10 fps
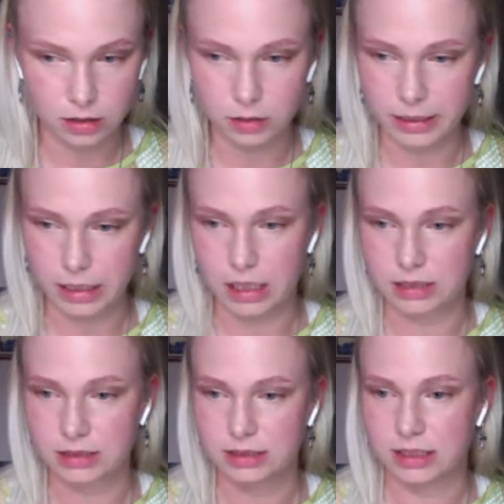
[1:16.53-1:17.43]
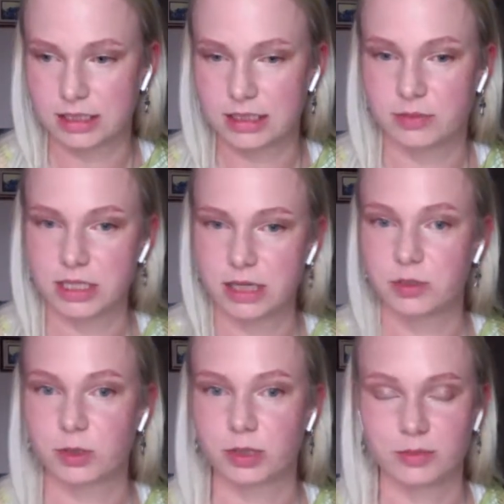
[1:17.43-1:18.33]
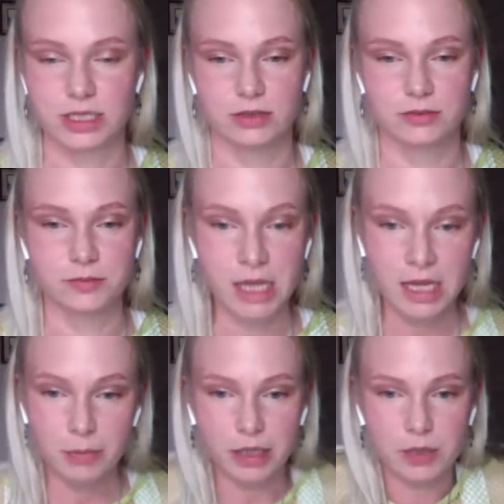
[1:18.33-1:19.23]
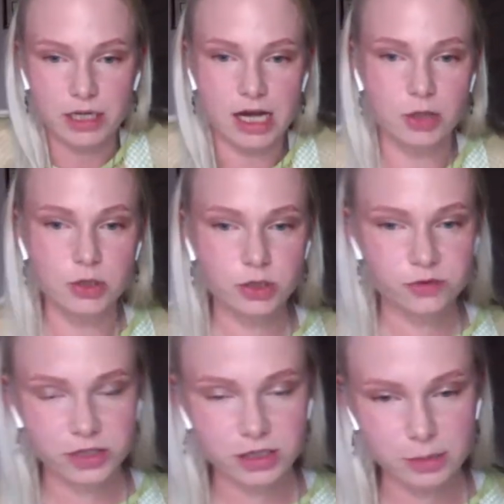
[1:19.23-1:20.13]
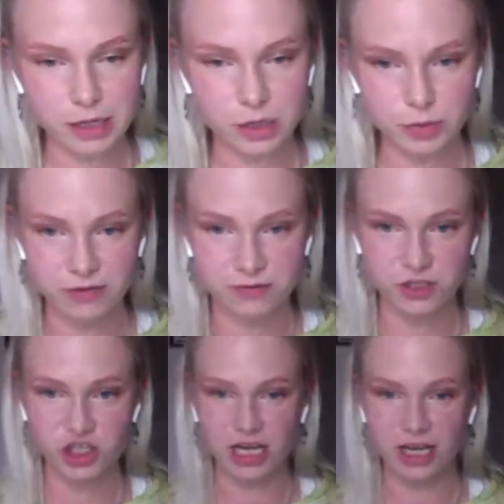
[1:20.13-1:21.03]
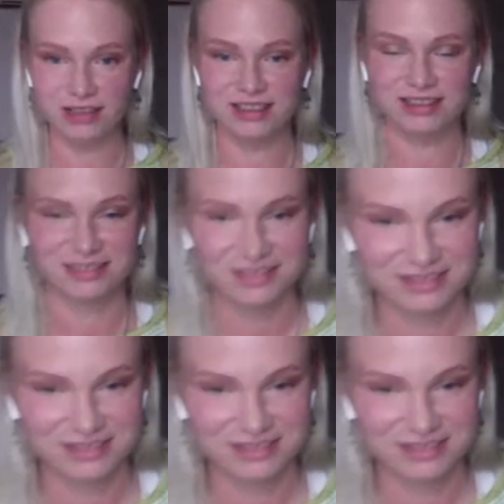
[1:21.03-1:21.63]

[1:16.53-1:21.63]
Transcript: oh my God, I need some time to calm down. By the way, how do you feel about my fishnet?